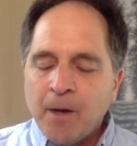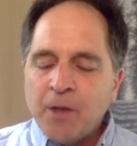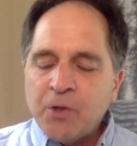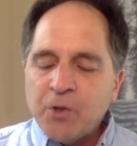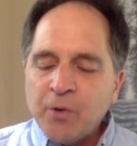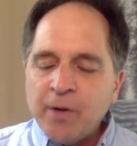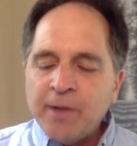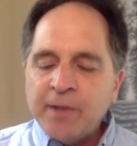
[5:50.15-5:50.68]
I
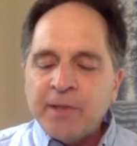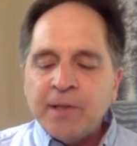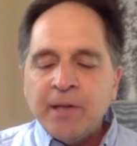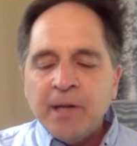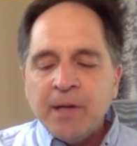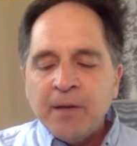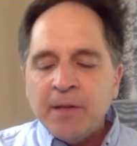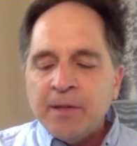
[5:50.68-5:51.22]

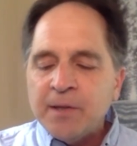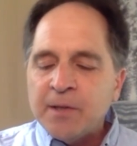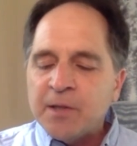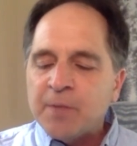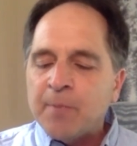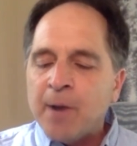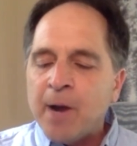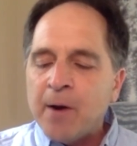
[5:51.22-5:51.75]
translate these
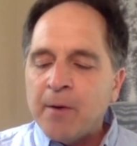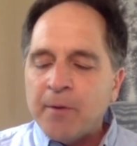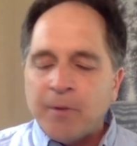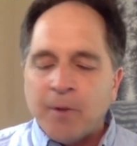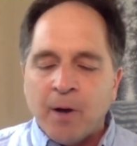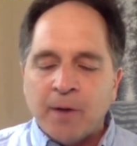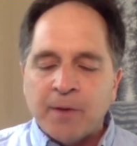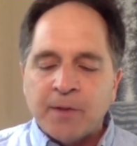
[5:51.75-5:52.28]
inspired
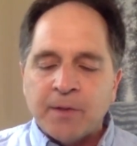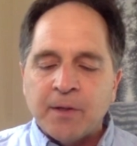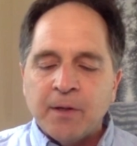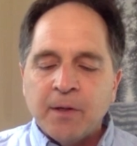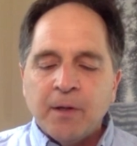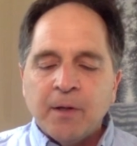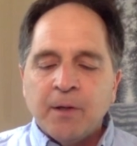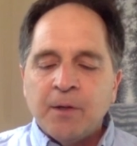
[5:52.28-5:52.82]
thoughts
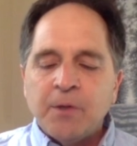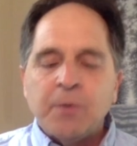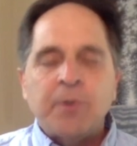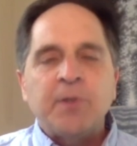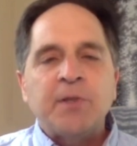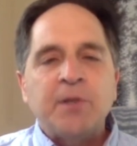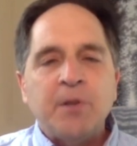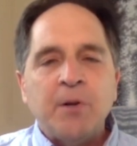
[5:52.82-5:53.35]
into a
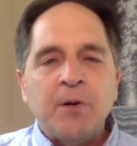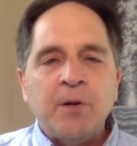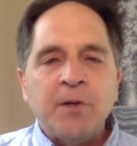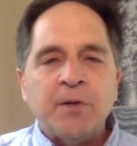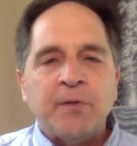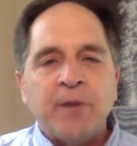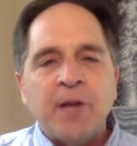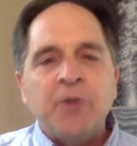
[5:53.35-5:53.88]

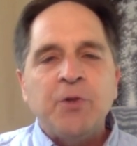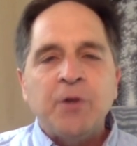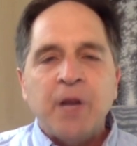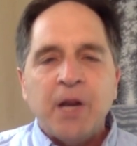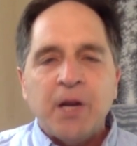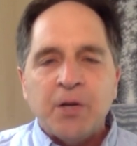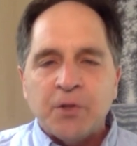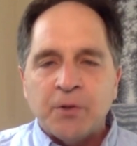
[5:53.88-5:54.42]
series of
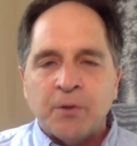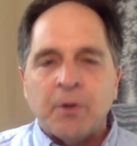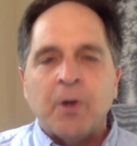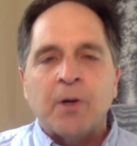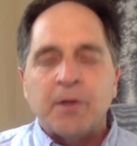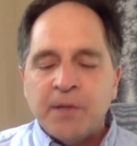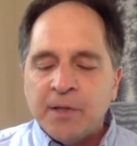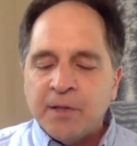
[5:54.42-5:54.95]
educational
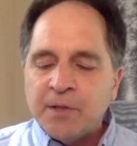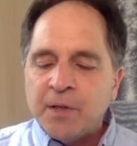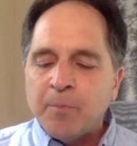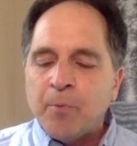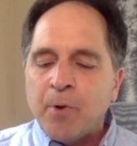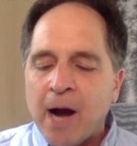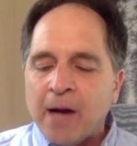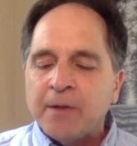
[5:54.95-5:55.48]

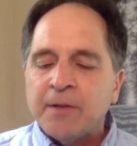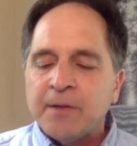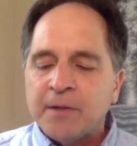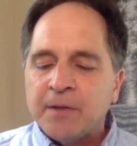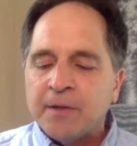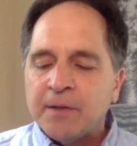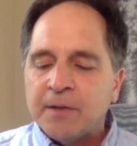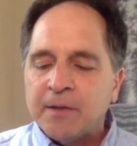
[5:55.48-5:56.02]
artistic
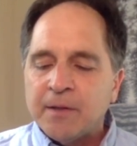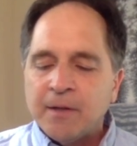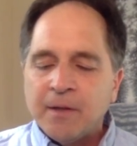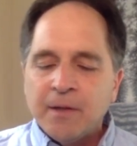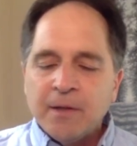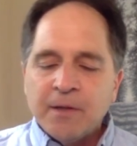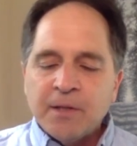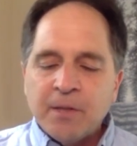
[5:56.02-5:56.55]
practices,
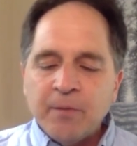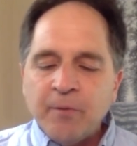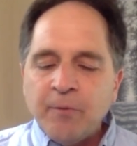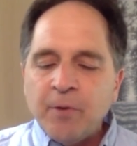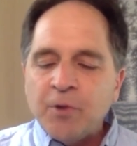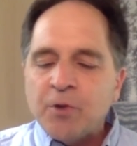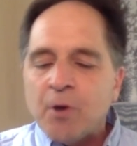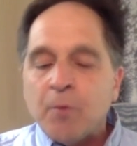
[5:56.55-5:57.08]
some of
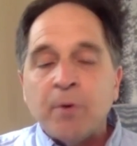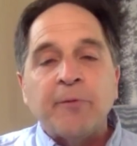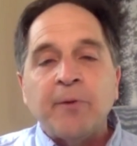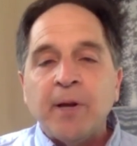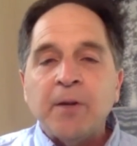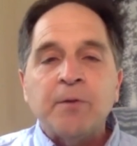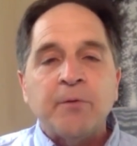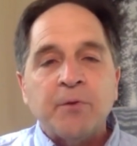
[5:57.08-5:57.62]
which are
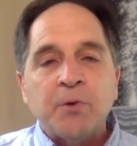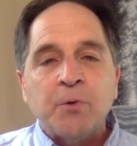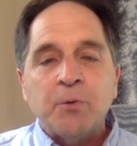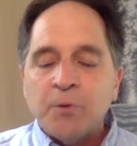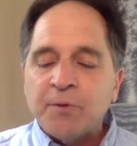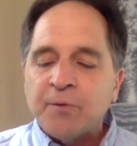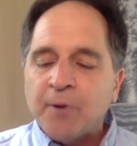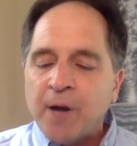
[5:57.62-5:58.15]
reflective
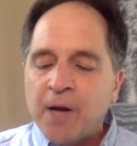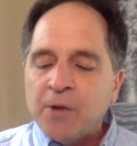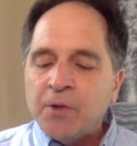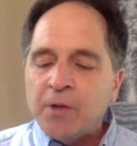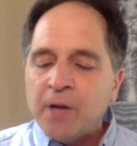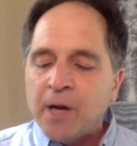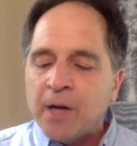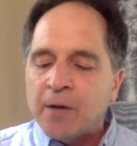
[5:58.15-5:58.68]
tools for
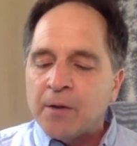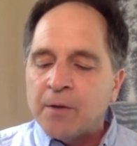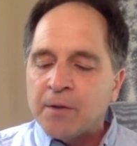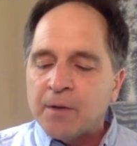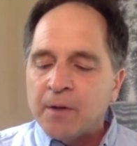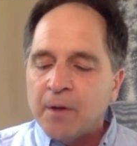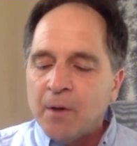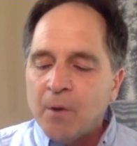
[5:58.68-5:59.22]

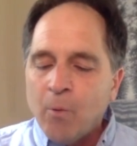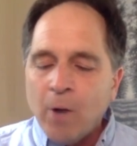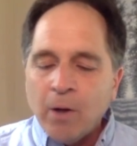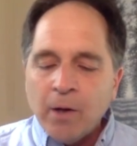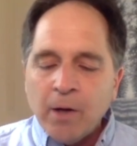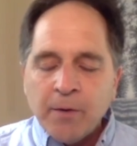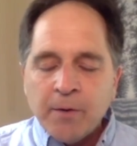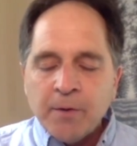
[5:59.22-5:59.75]
educators, while
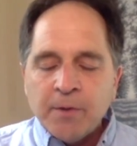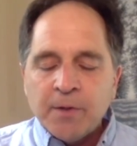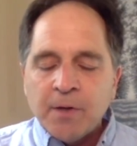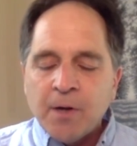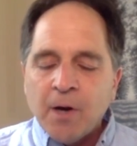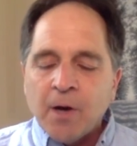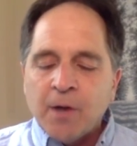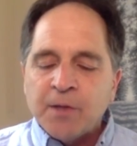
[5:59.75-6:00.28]

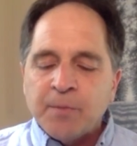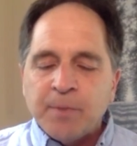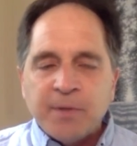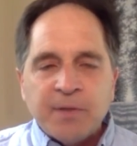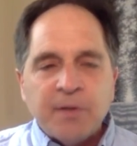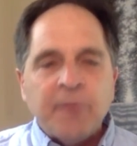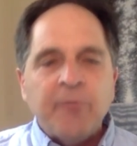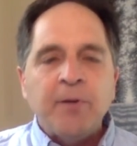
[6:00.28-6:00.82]
others are
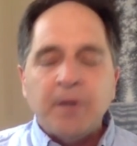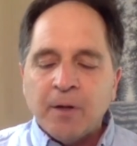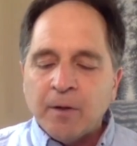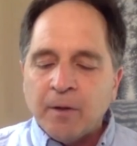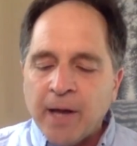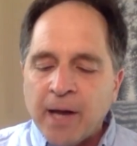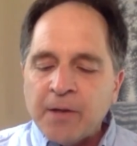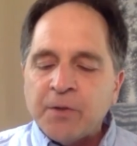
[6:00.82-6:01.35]
specific
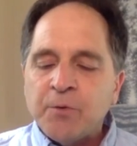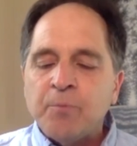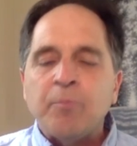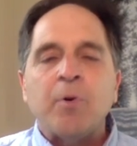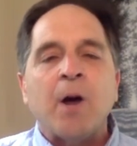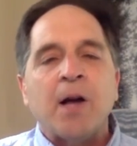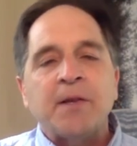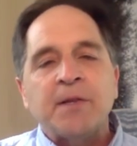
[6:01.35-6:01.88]
classroom
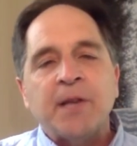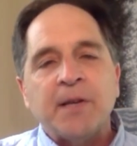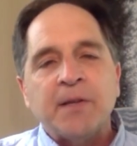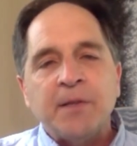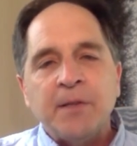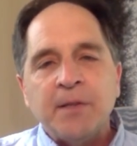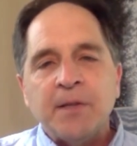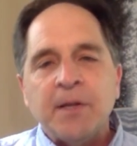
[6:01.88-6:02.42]

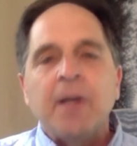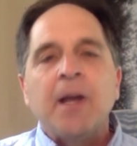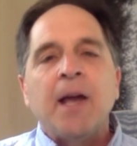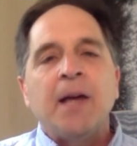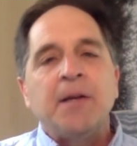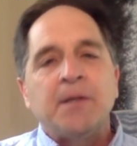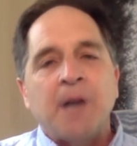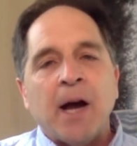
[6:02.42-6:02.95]
processes and